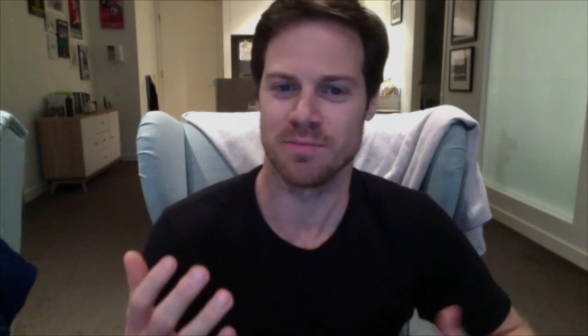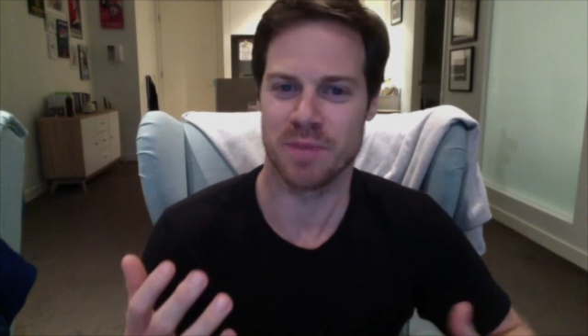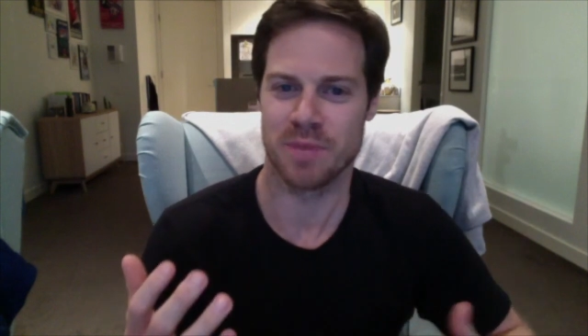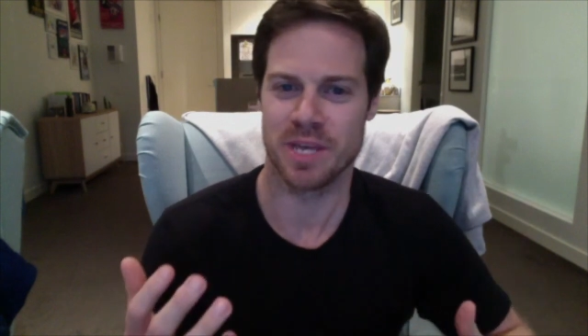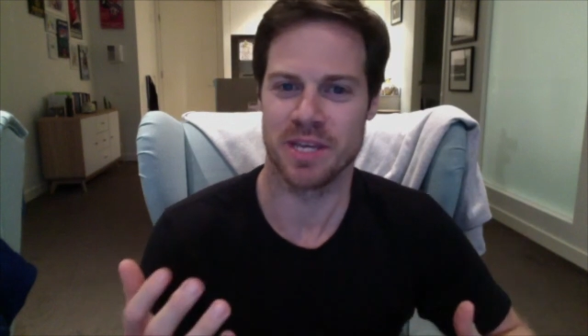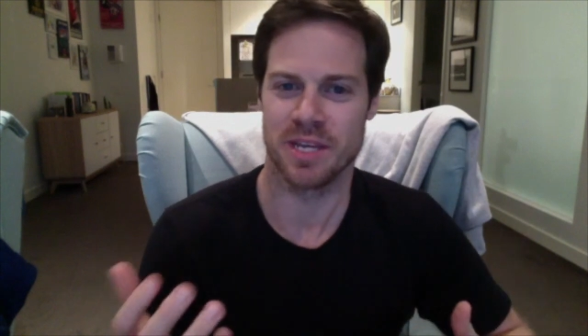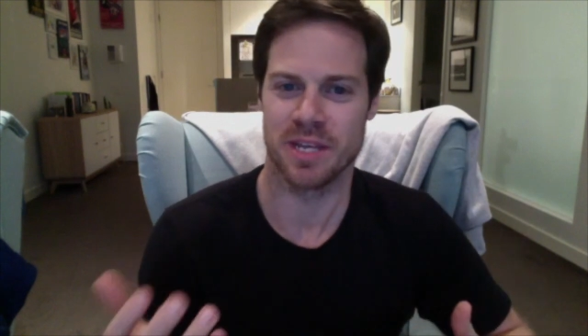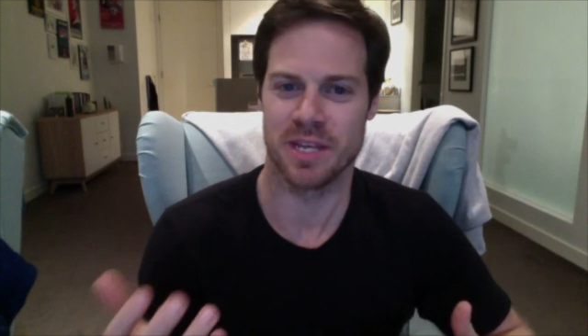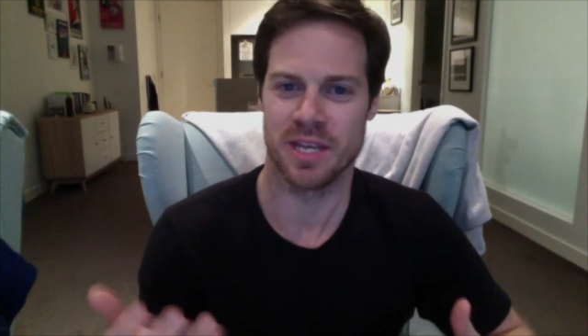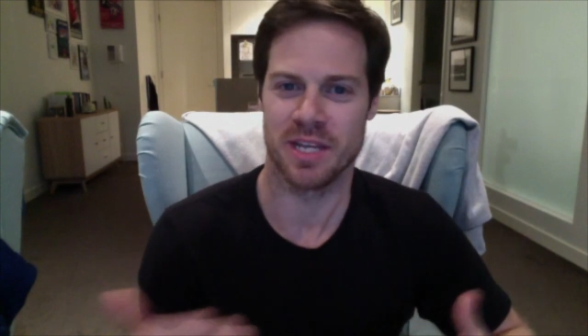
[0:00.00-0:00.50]

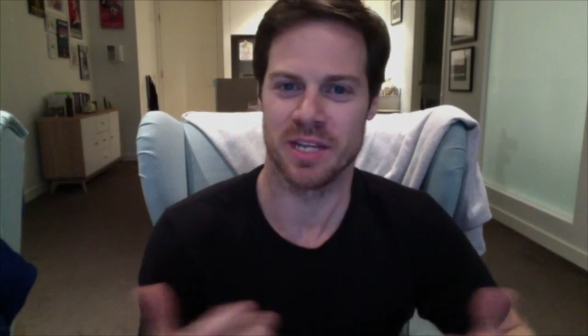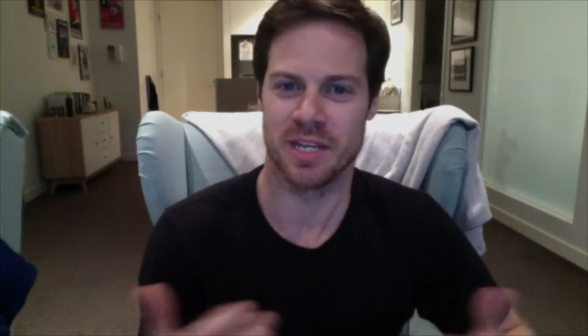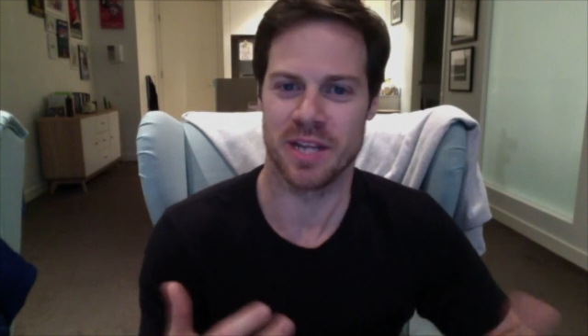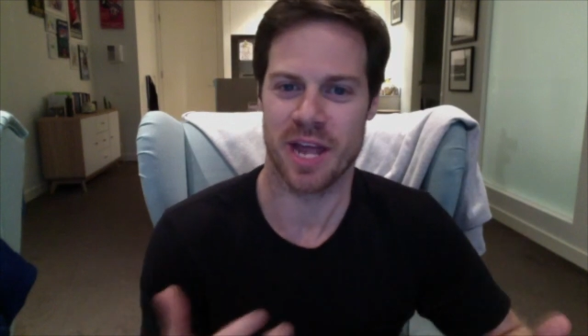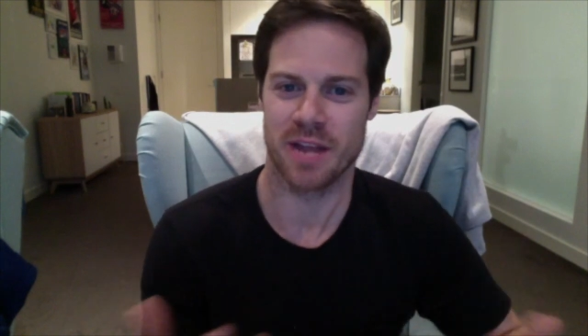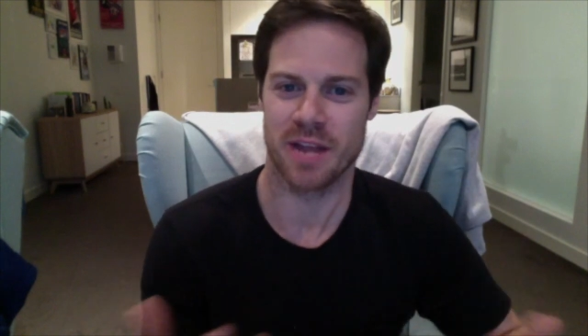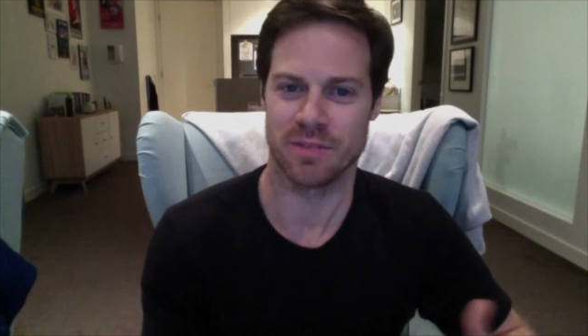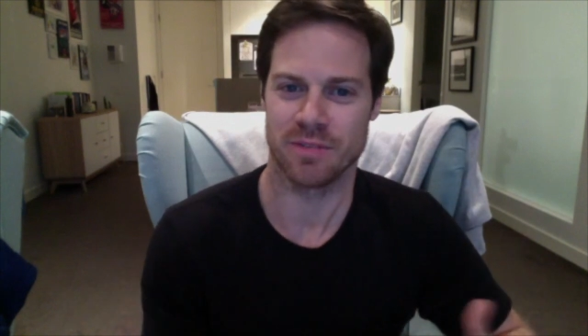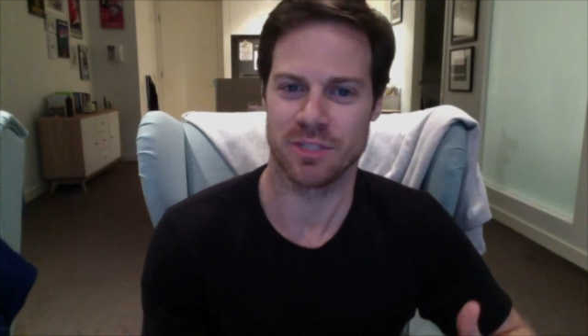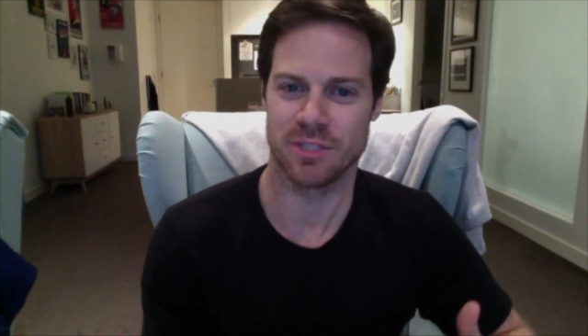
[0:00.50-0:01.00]
being in and
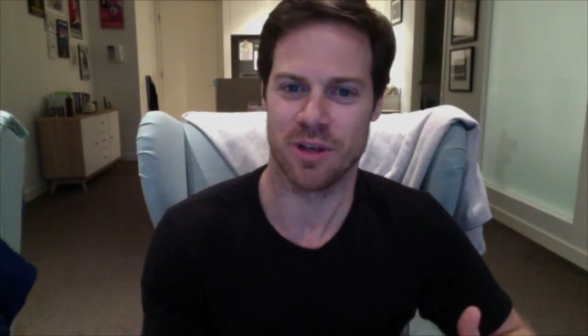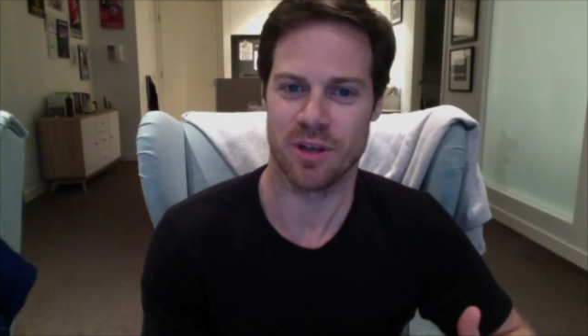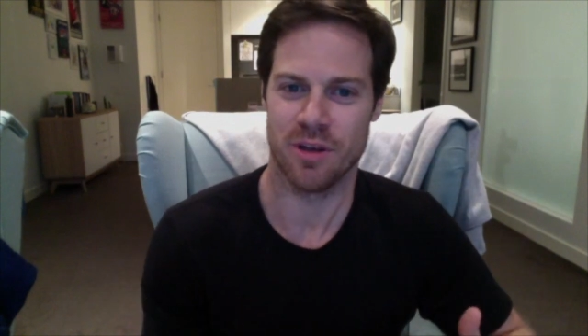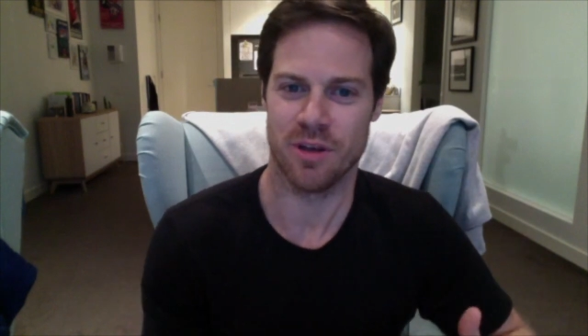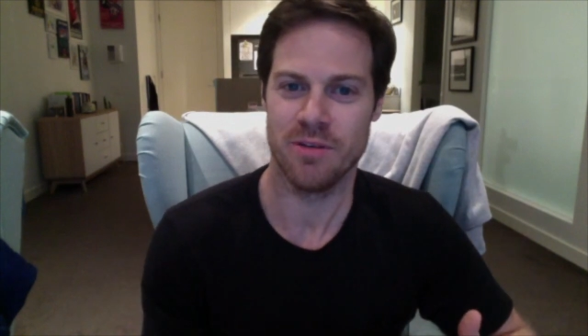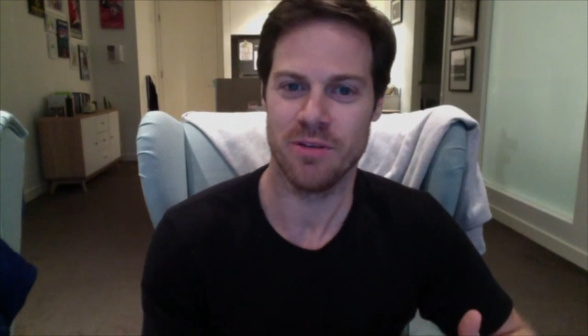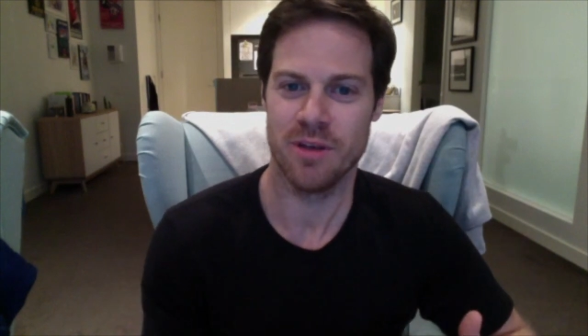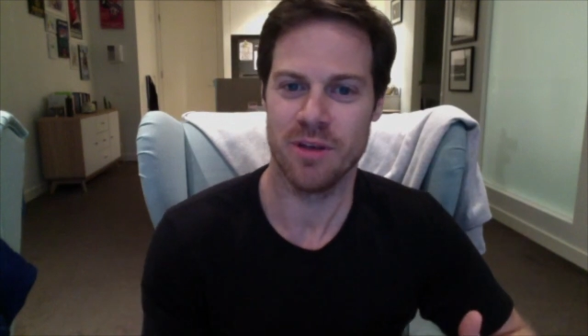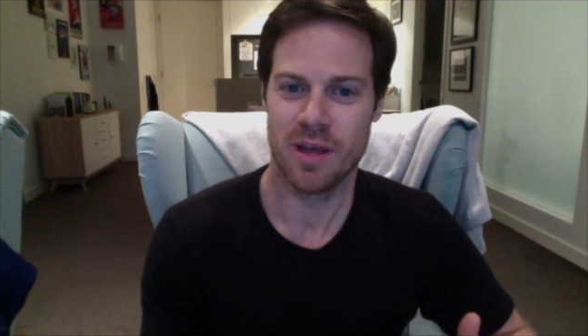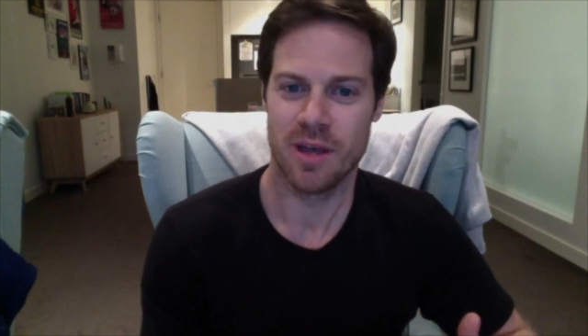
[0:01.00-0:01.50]
out of a
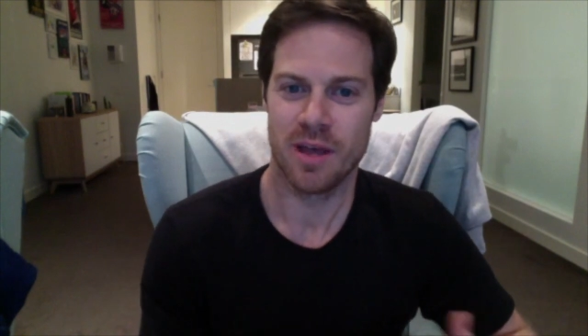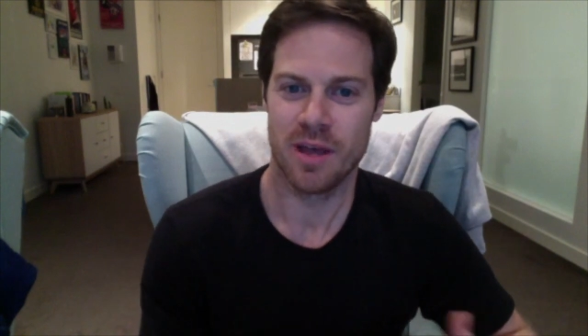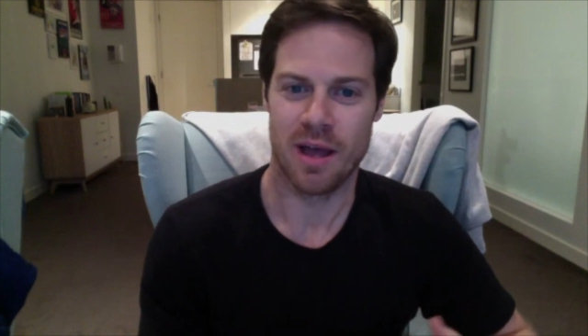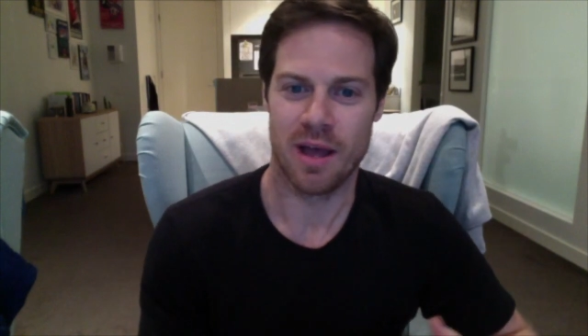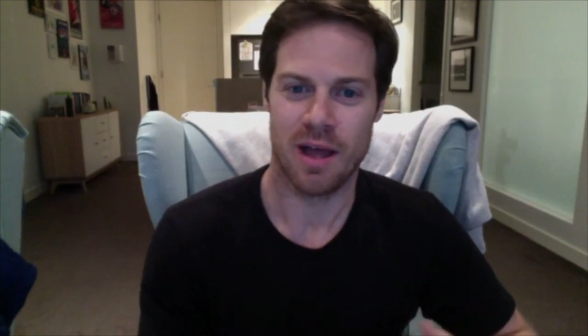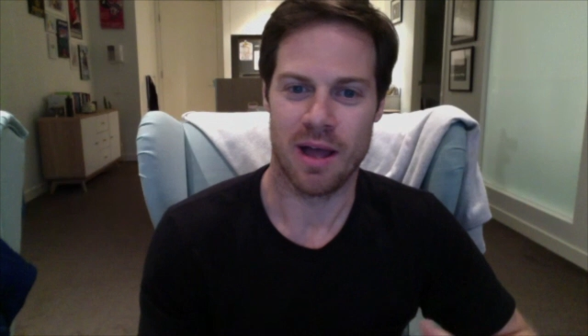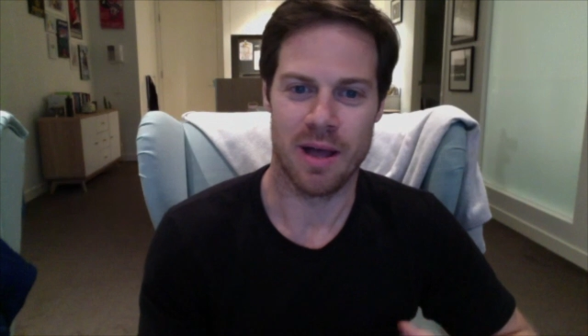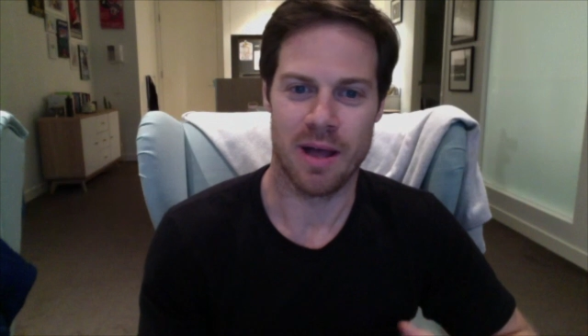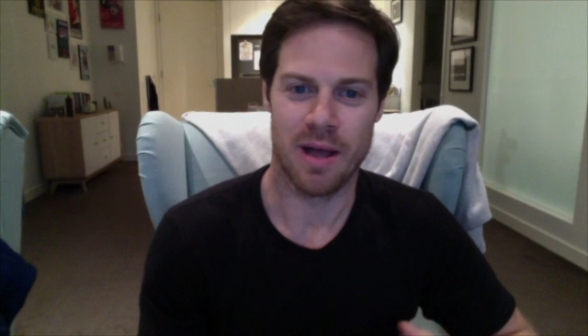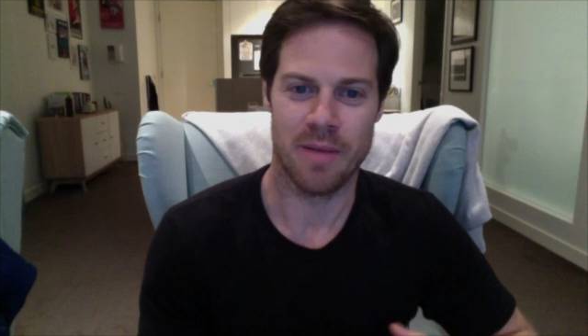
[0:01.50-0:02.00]
show.
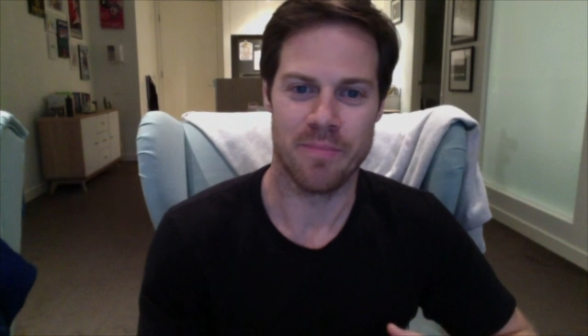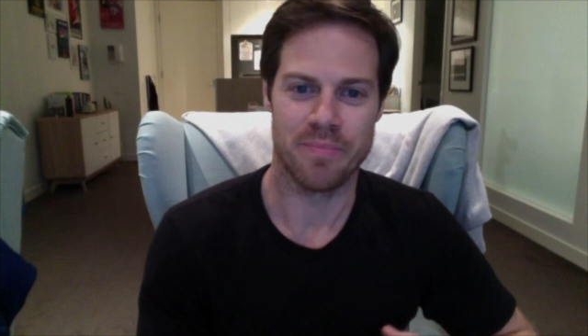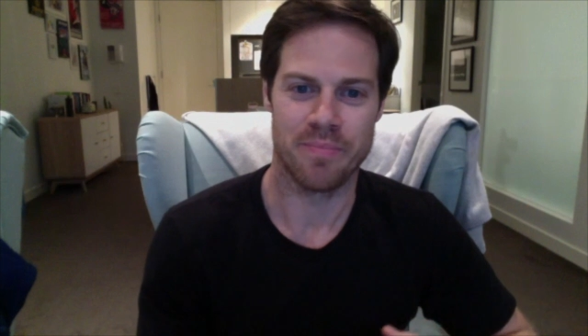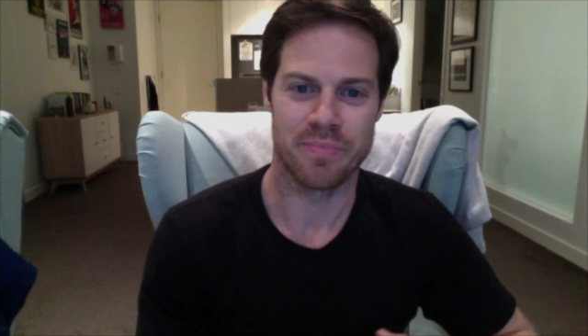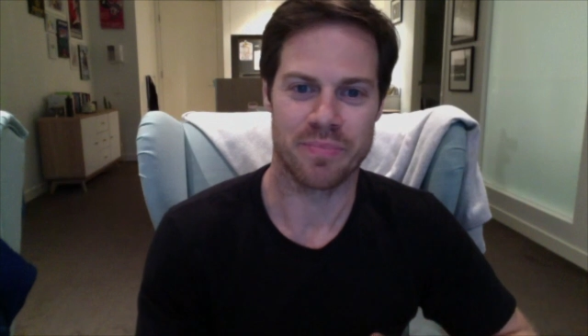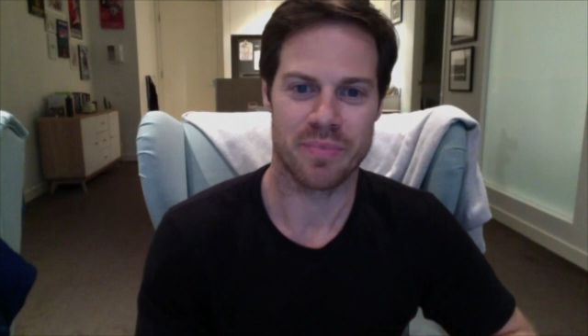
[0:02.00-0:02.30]
Um,